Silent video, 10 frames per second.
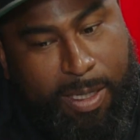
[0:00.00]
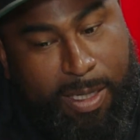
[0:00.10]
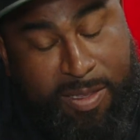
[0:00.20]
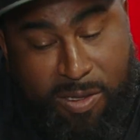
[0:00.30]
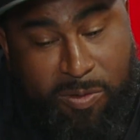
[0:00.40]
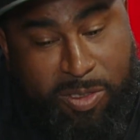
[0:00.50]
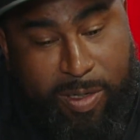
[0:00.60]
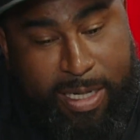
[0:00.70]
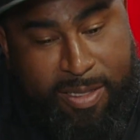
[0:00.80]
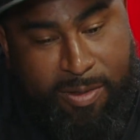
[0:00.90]
And so it was
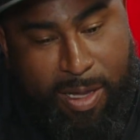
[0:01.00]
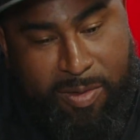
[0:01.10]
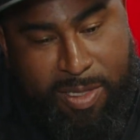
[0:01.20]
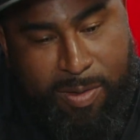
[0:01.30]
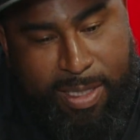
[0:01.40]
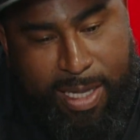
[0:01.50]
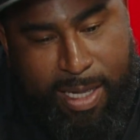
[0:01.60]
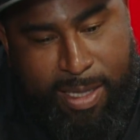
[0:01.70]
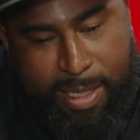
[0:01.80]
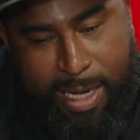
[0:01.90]
great. So I was doing
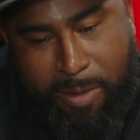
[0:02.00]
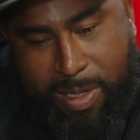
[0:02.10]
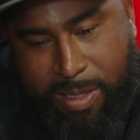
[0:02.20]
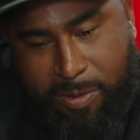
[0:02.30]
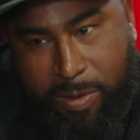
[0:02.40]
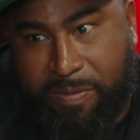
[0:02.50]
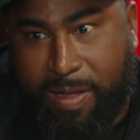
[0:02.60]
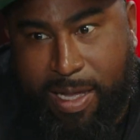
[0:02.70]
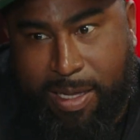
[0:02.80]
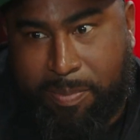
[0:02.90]
that, and then I would either
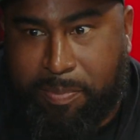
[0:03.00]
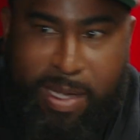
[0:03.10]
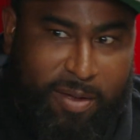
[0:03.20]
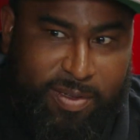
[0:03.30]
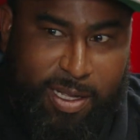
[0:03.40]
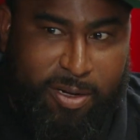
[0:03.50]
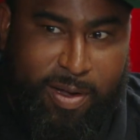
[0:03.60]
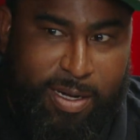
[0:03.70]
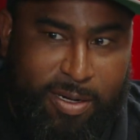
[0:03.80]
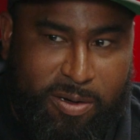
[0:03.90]
refi it, pay off the line of
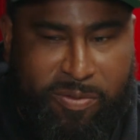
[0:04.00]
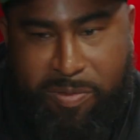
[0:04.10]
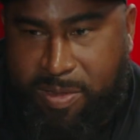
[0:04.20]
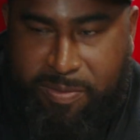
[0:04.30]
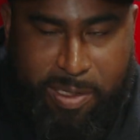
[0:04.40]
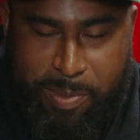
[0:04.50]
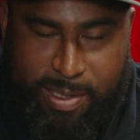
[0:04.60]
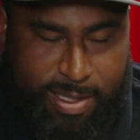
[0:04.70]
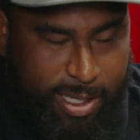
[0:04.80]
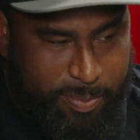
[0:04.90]
credit, or if it was a flip,
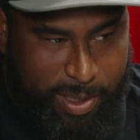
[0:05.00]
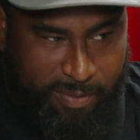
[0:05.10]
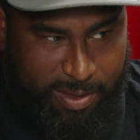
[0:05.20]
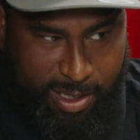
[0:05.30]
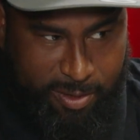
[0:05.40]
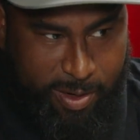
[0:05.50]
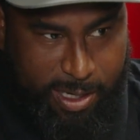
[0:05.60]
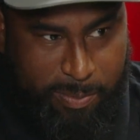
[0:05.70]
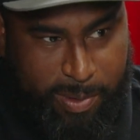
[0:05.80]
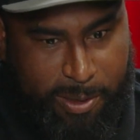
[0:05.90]
I'd sell it, pay off the line of
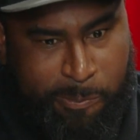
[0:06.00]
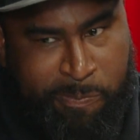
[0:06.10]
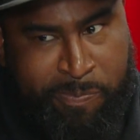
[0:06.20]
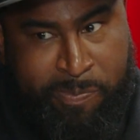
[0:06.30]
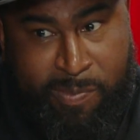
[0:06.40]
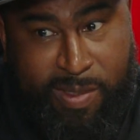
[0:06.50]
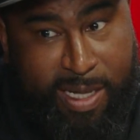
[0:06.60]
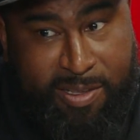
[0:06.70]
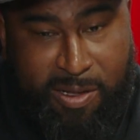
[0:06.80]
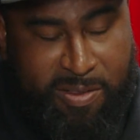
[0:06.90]
credit. But
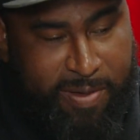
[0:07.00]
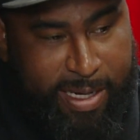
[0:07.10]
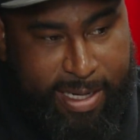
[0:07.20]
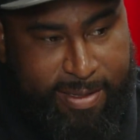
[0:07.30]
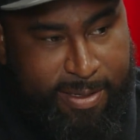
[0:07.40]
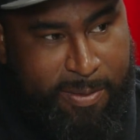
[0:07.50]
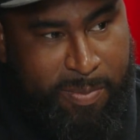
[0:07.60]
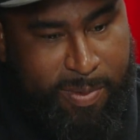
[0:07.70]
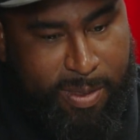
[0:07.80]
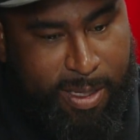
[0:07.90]
that's how I was financing
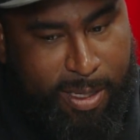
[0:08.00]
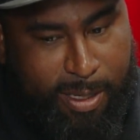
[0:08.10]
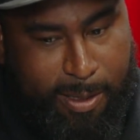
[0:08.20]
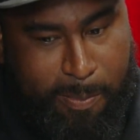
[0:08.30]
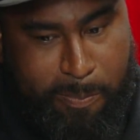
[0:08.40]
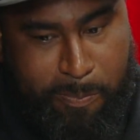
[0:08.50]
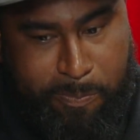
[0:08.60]
them.